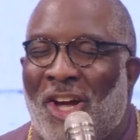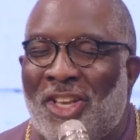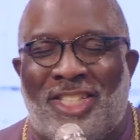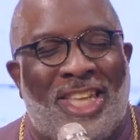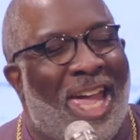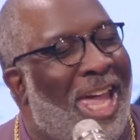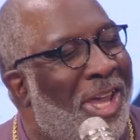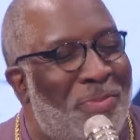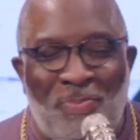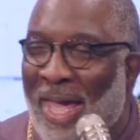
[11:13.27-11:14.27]
y'all to say
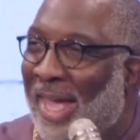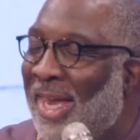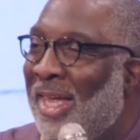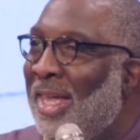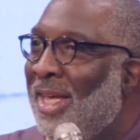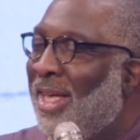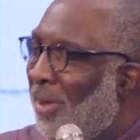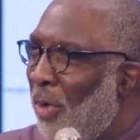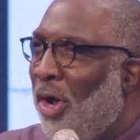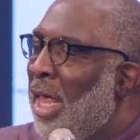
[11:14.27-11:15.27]
amen.
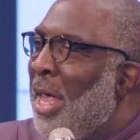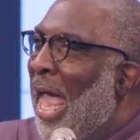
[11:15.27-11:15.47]
Come on.